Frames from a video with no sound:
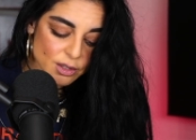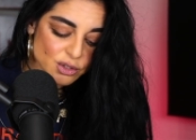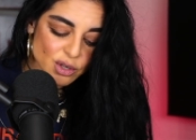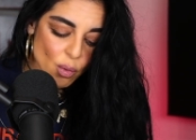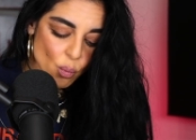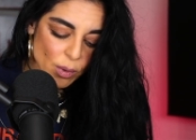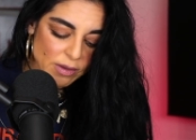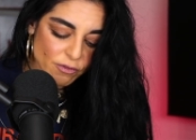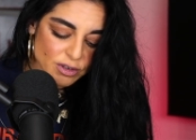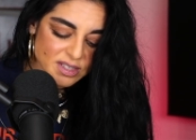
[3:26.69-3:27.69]
Don't
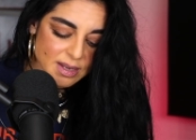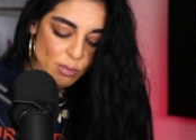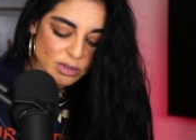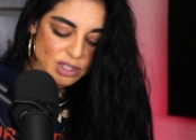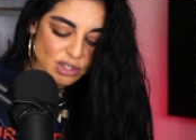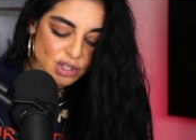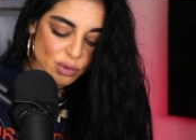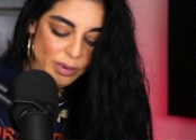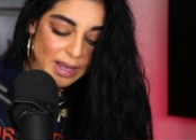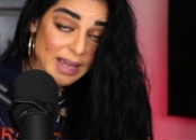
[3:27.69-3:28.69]
wait for someone to
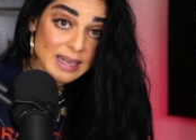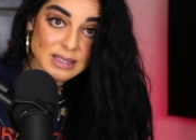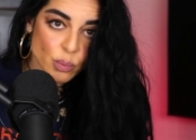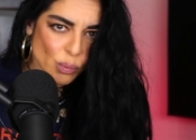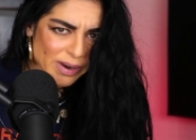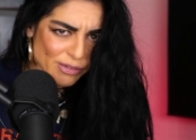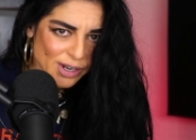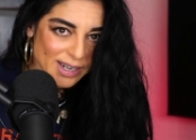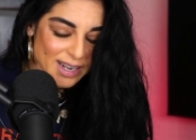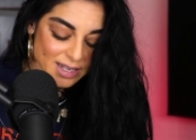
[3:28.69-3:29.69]
do it, whatever
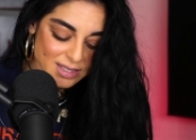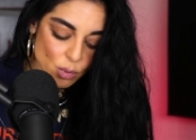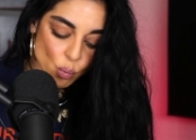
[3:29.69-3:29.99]
it is,